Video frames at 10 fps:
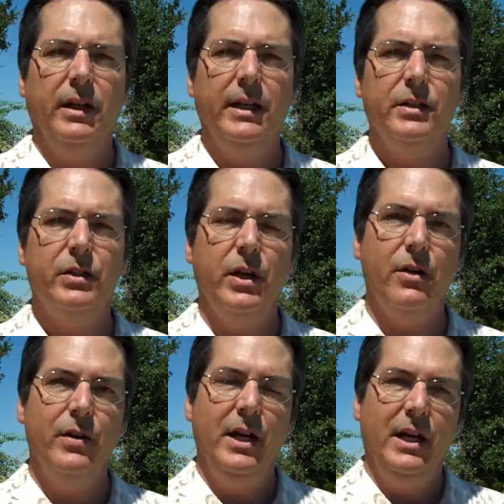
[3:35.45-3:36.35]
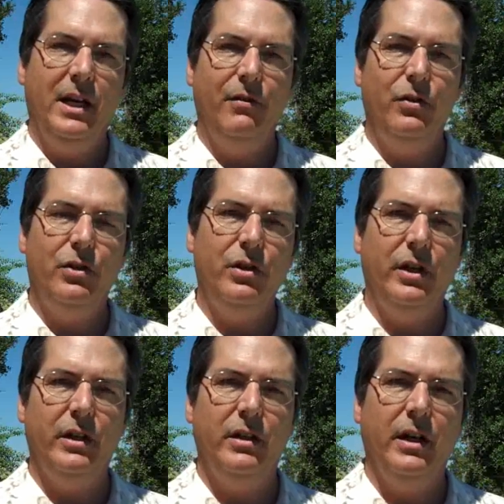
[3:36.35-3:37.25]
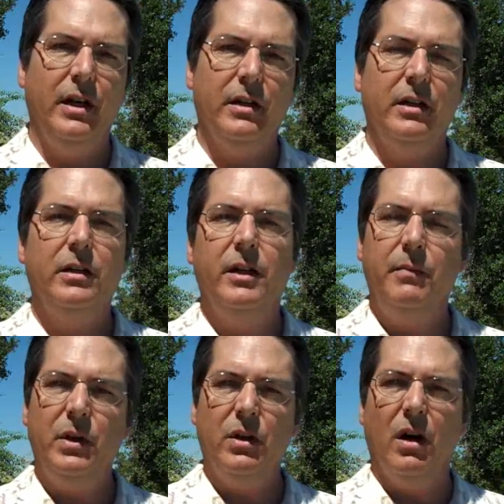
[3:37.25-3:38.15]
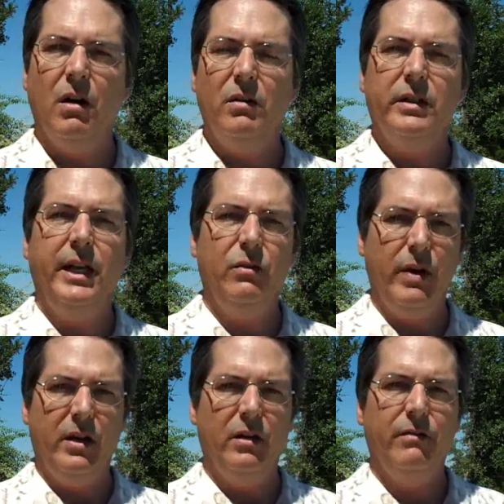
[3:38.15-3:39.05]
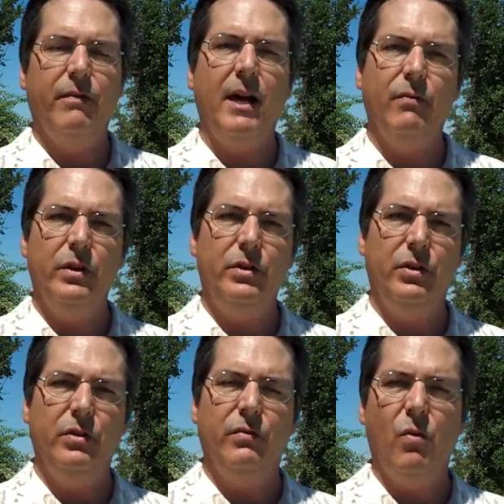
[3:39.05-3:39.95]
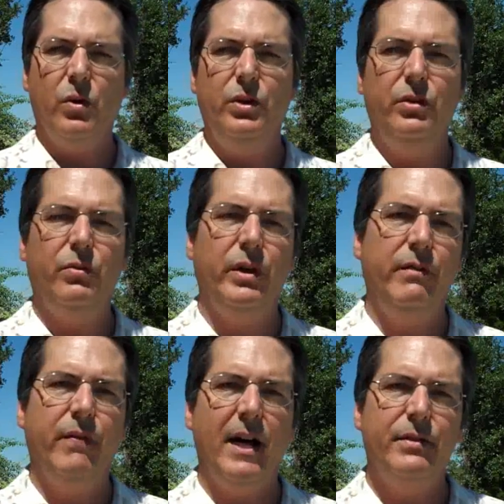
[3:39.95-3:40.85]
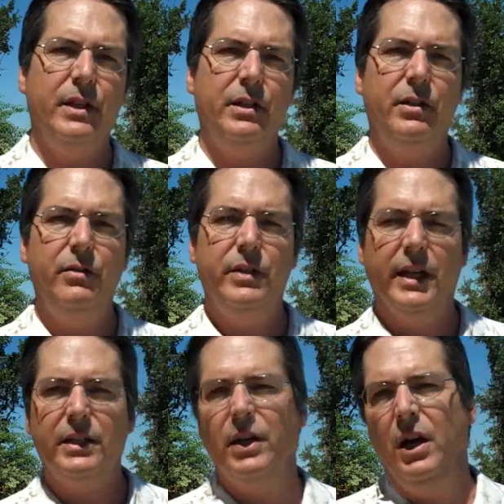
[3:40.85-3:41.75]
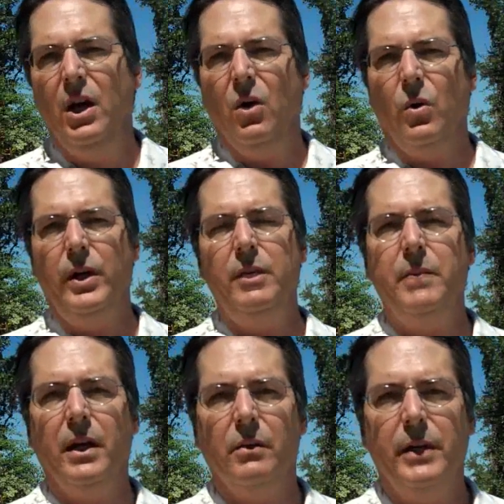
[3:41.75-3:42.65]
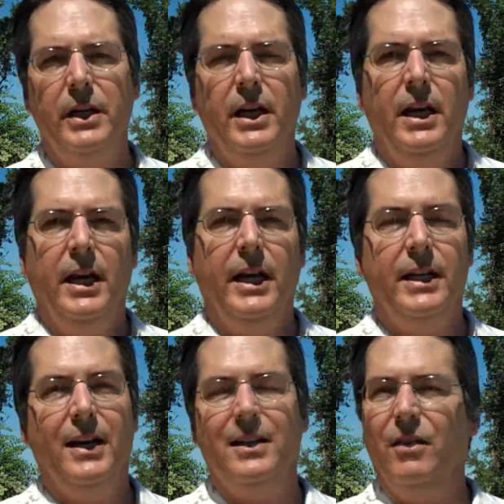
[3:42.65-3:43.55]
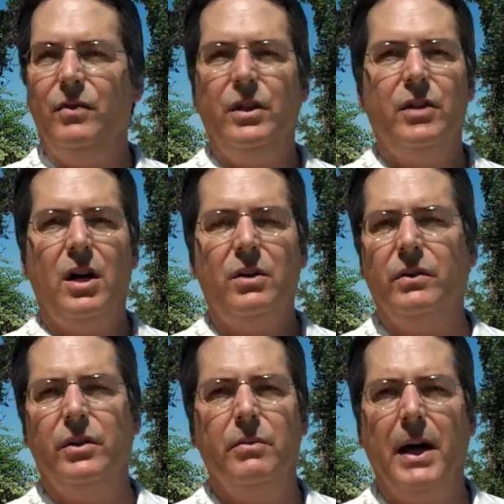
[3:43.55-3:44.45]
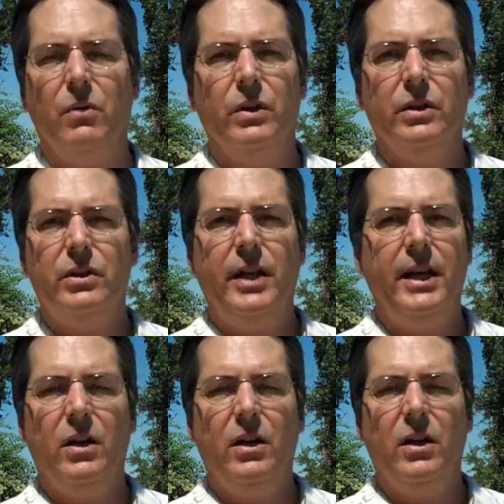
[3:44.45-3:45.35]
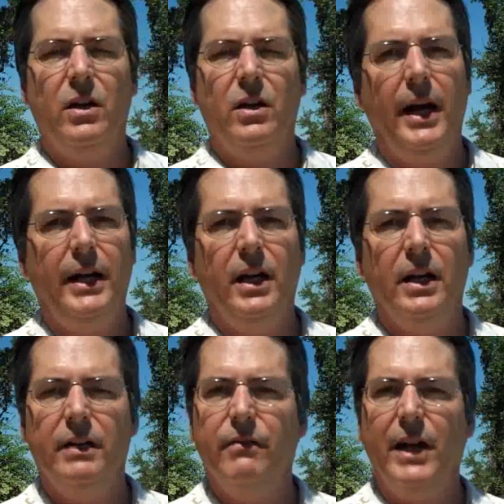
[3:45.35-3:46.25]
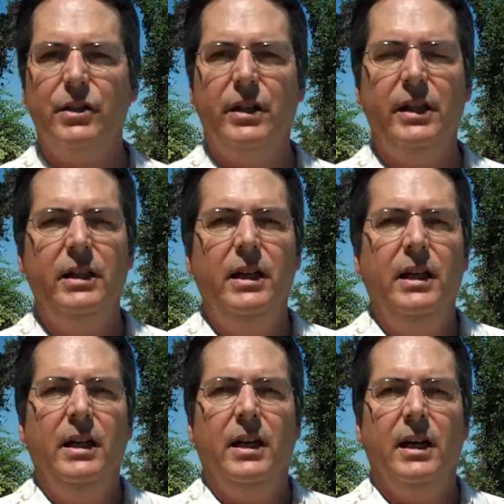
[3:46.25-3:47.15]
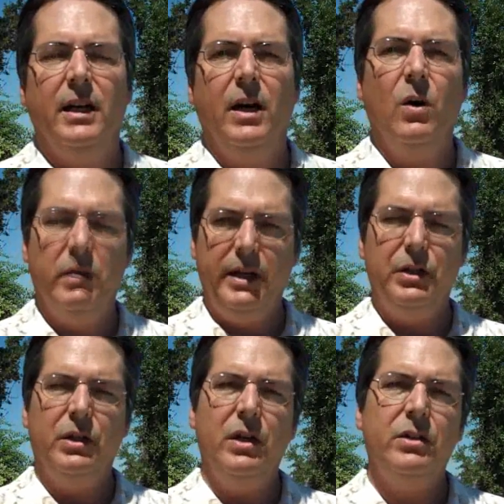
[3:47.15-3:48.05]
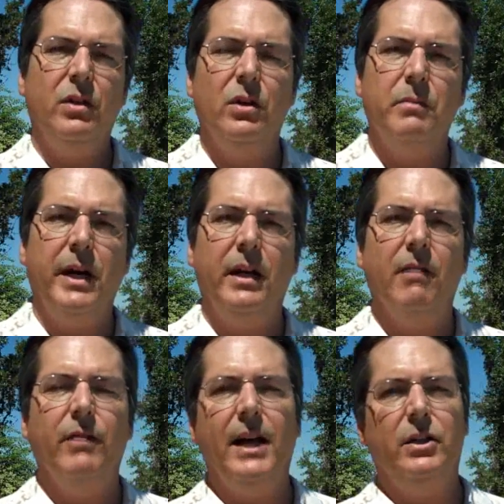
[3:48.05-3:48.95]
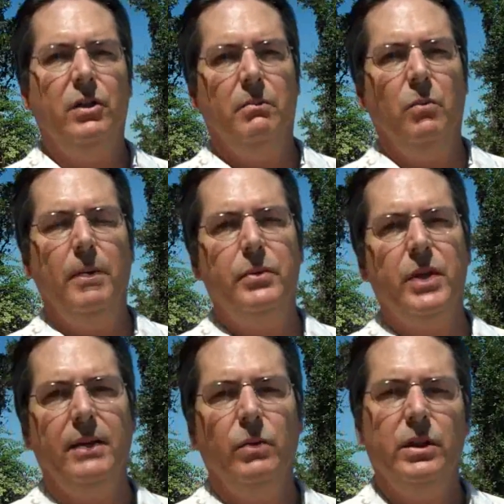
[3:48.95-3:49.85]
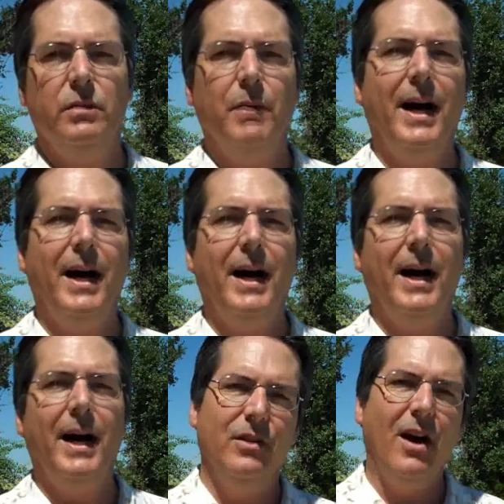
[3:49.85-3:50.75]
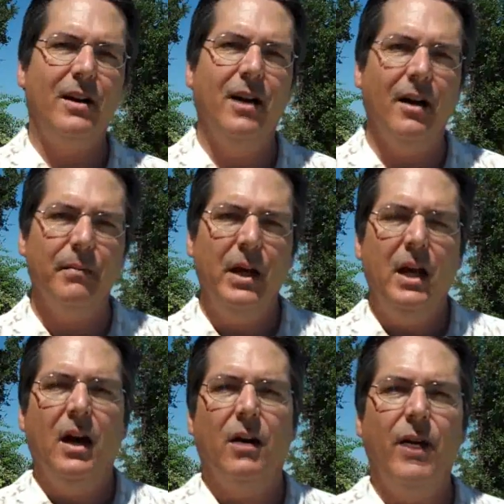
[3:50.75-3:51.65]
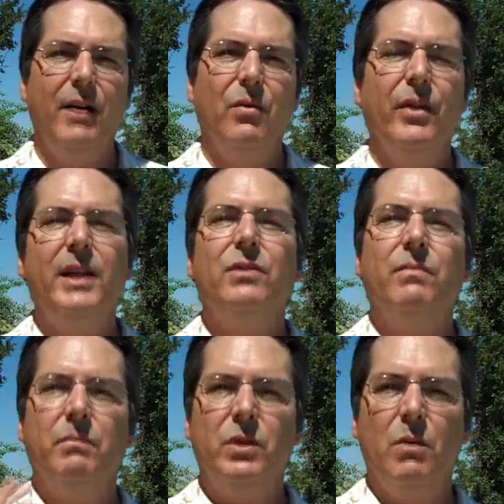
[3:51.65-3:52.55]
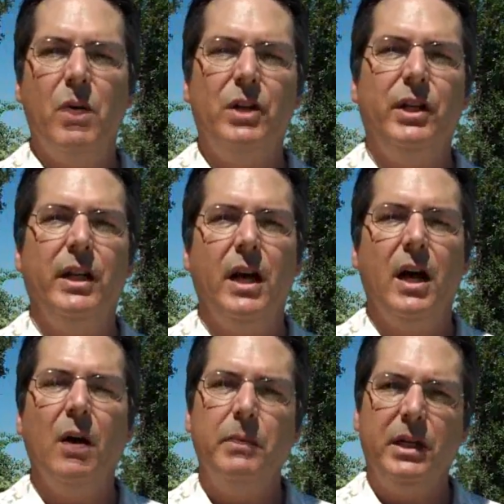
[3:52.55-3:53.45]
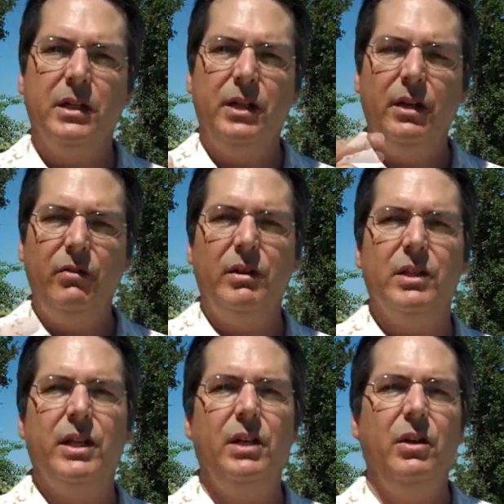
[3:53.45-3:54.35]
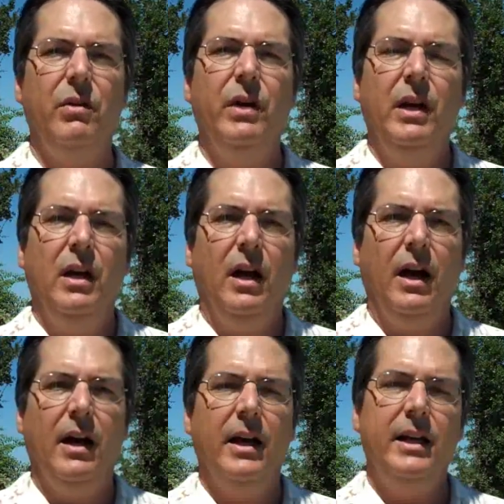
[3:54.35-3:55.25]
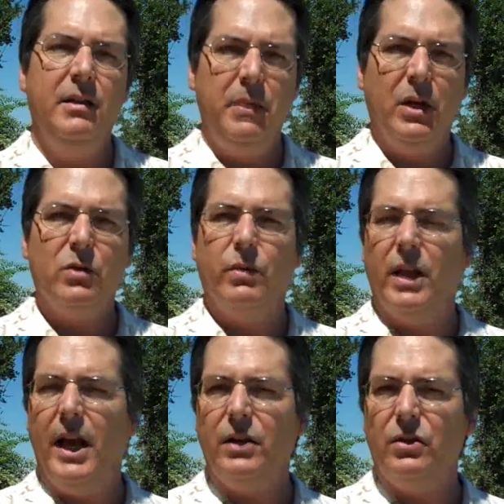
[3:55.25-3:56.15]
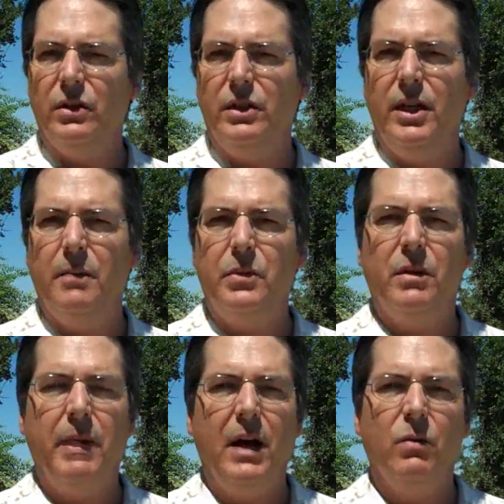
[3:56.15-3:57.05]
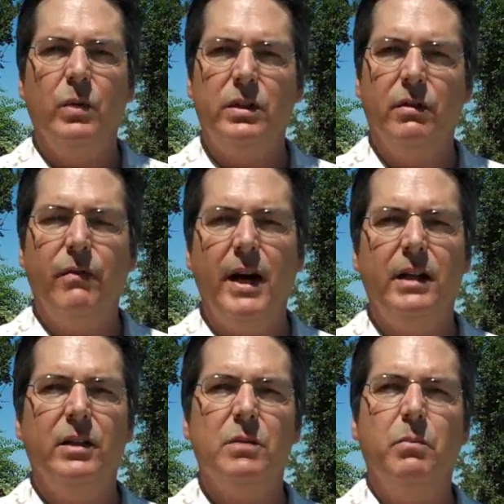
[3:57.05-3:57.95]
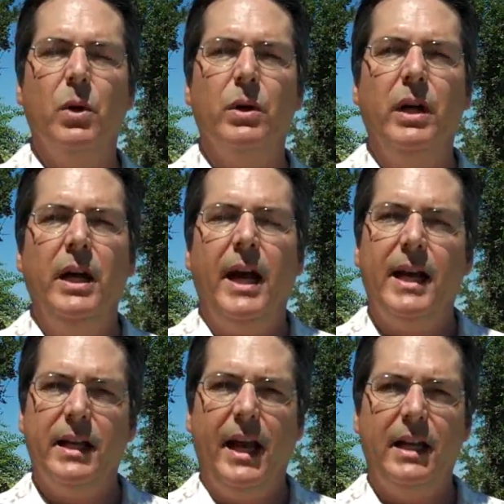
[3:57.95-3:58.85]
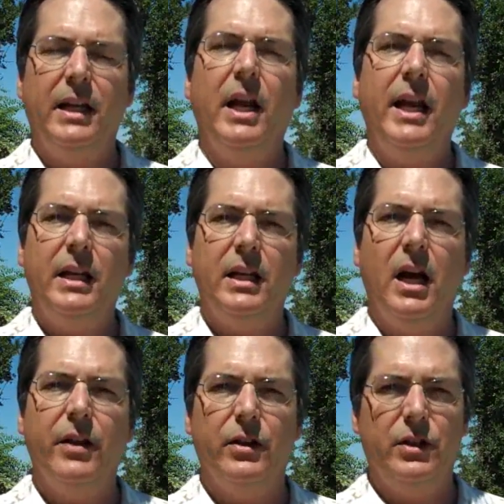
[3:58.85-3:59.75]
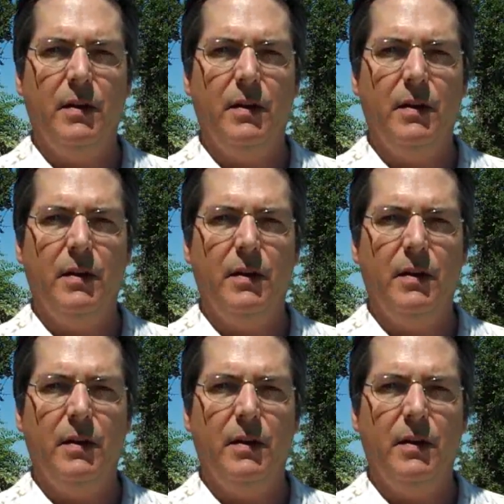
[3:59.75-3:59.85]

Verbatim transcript: And so, if you could, uh, give me a call, Kenn Renner, 512 423 5626, or email me. And I'd love to talk with you about real estate, home buying, uh, investing. Uh, oh, and you can also go to my uh, flagship website, which is buyaustin.com. All right, well, thanks so much. And I'll be continuing to send you emails with extra tips about what you'll find in this book. and, and and in, and in other